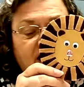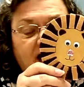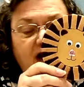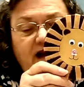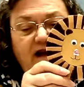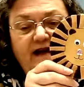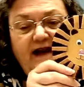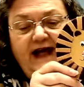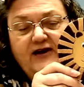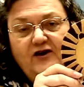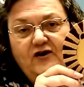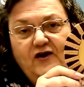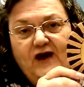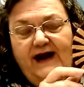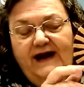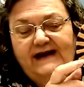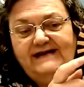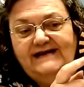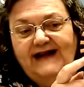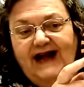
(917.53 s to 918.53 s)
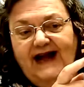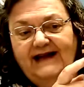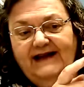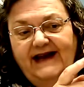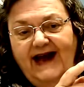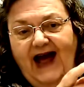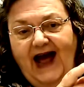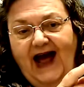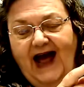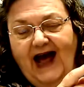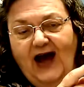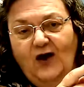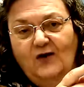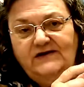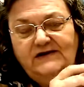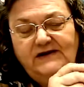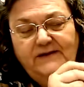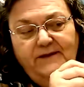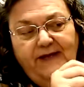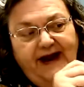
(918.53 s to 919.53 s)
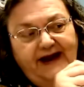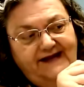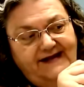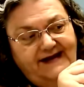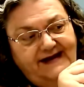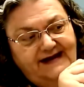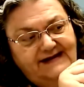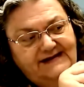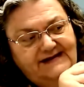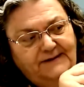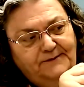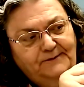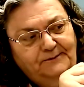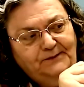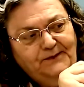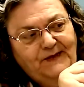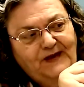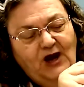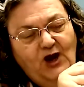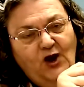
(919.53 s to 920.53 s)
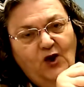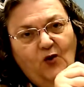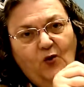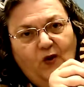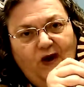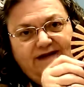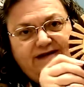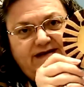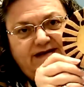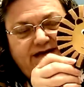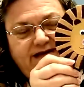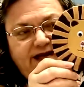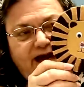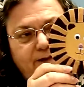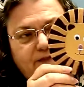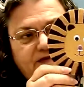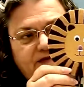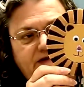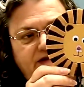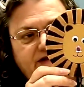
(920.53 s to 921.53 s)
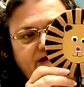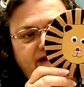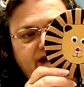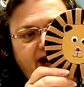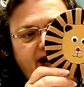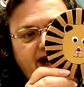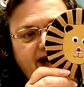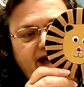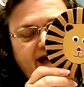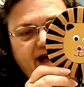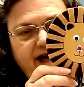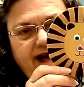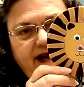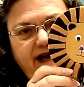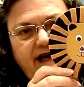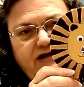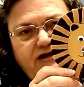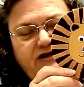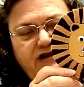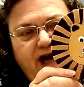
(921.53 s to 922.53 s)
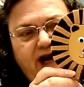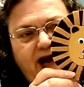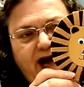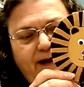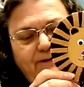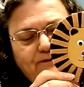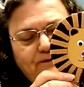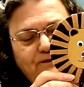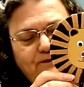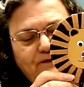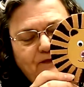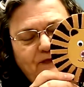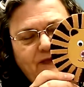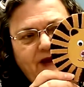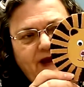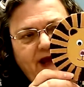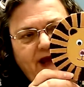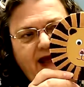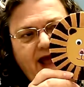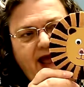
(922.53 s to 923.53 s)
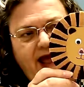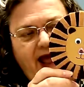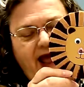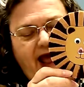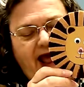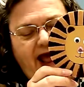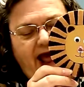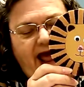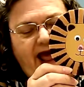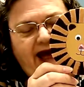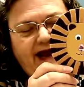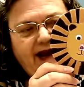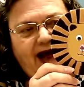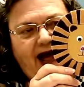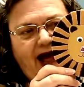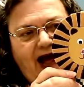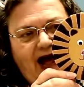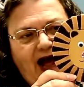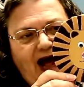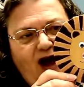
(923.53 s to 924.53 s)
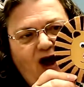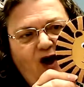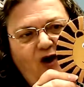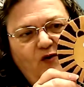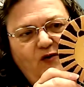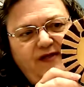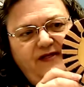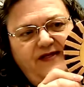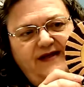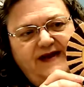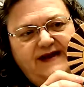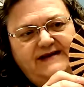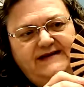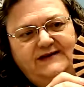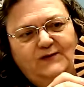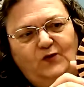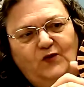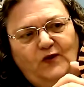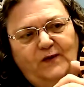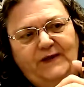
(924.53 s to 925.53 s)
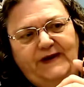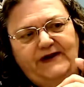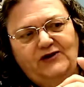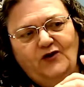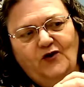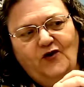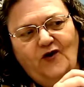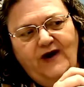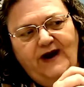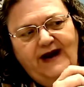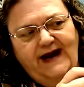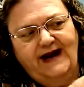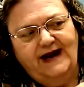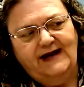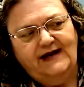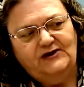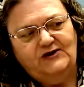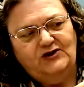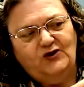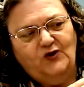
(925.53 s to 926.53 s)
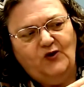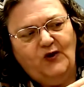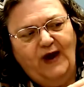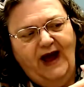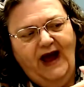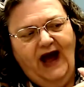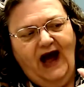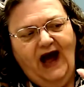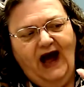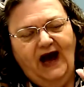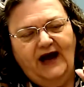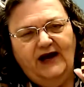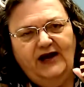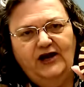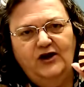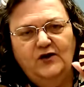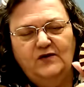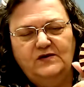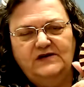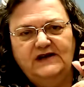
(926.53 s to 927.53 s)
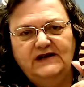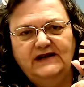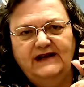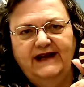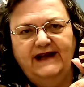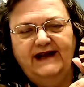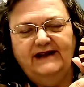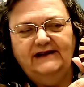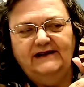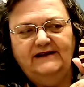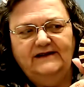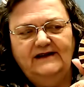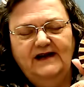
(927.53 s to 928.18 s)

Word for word: a letter on exactly how to make this, what steps to take each time, and how this will be turning into a cute little